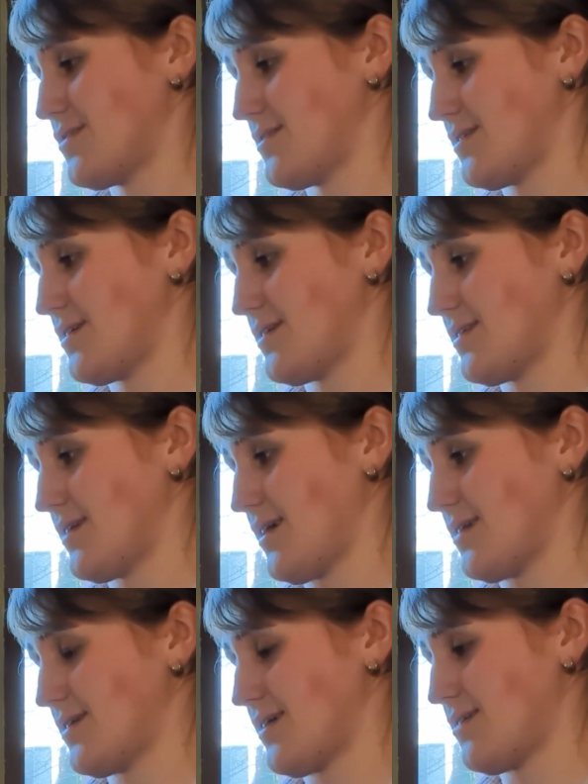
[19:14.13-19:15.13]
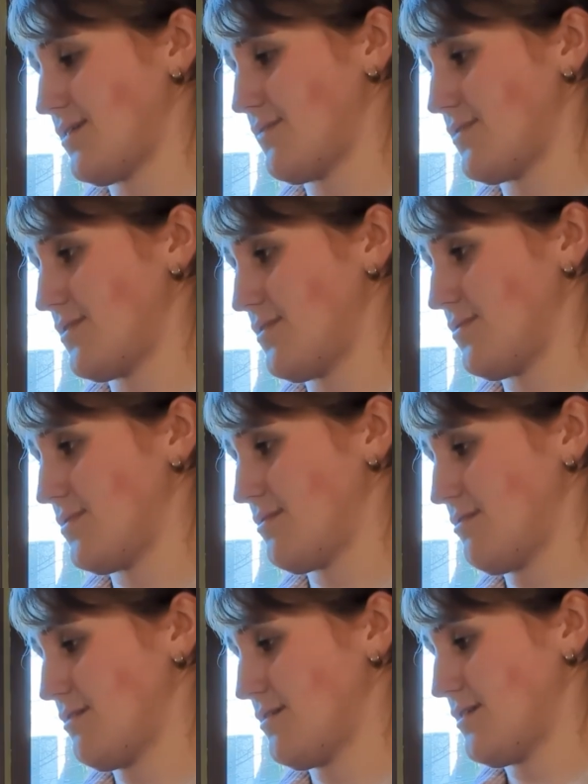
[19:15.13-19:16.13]
just it. It's a task you have to do.
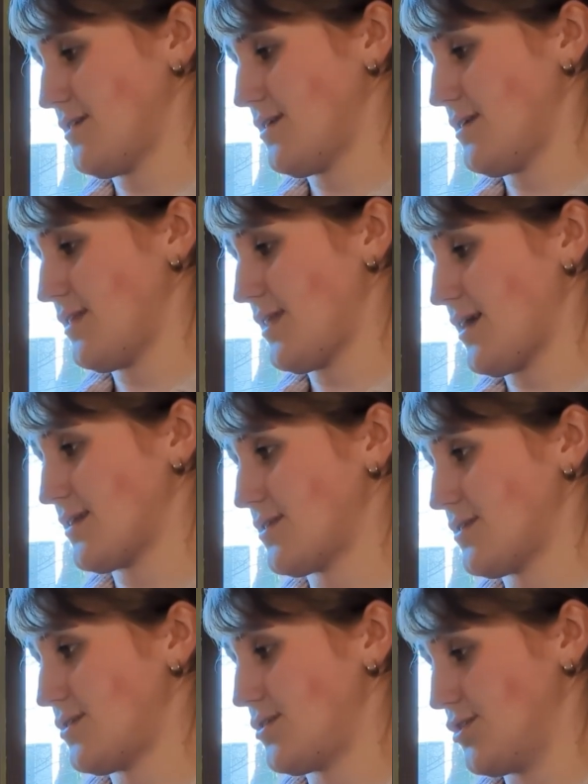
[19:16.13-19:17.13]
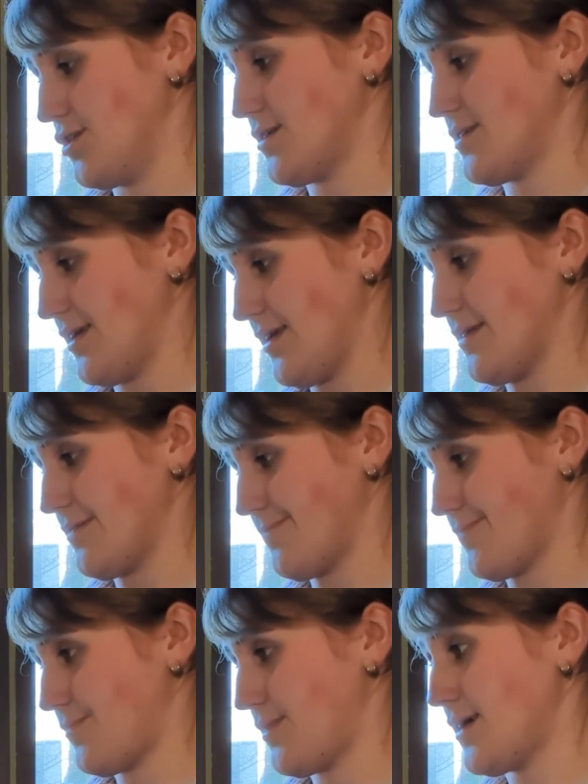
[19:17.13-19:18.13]
That's just it.
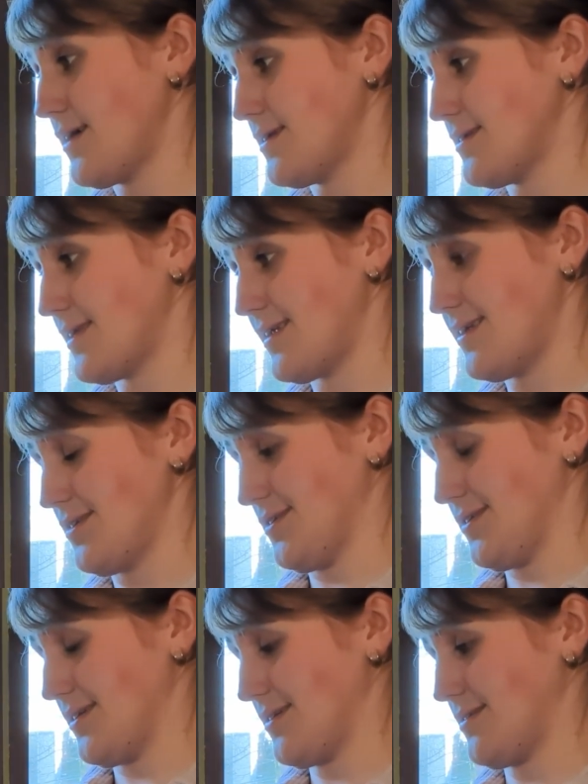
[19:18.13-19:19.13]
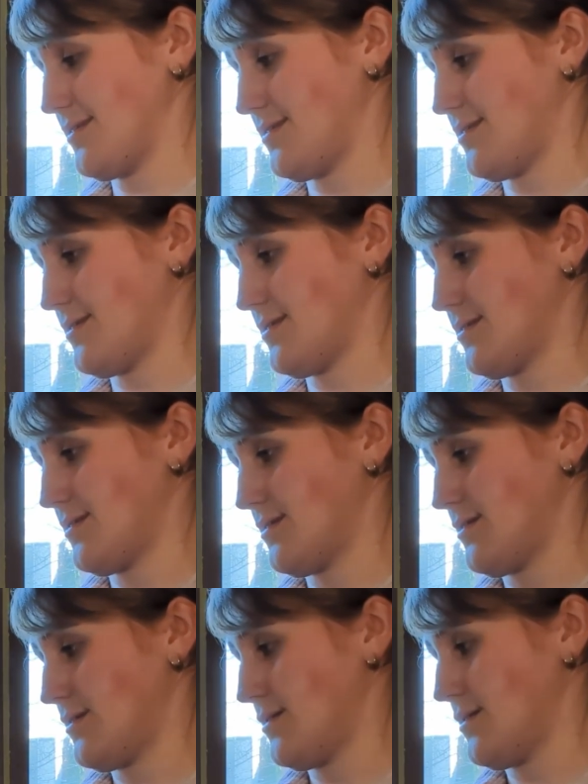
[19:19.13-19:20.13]
Because that is just it.
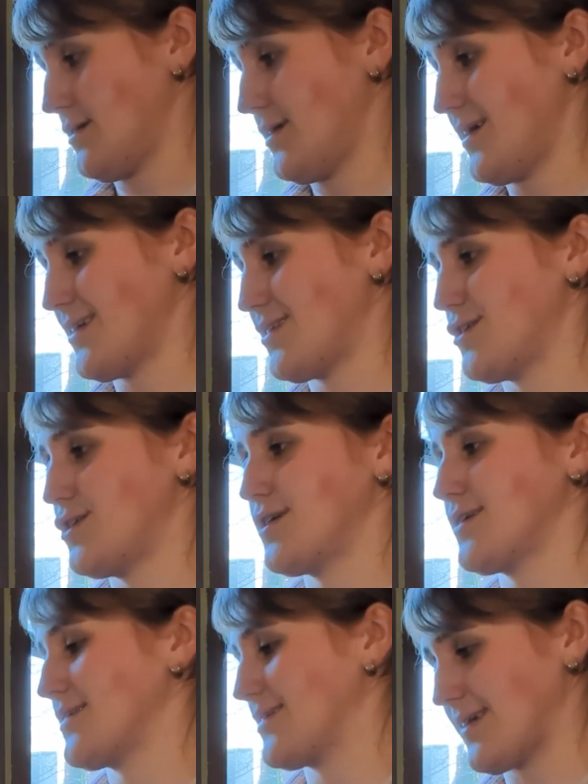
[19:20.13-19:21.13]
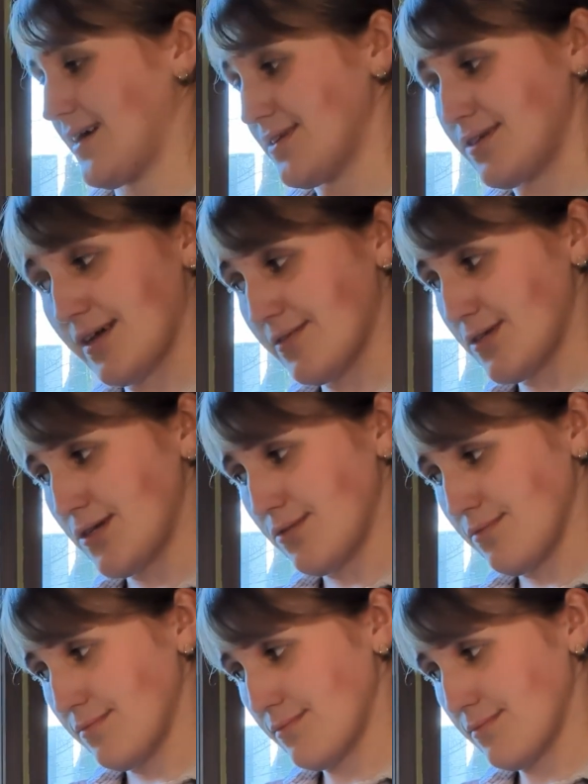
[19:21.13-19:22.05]
It's just a task you have to do.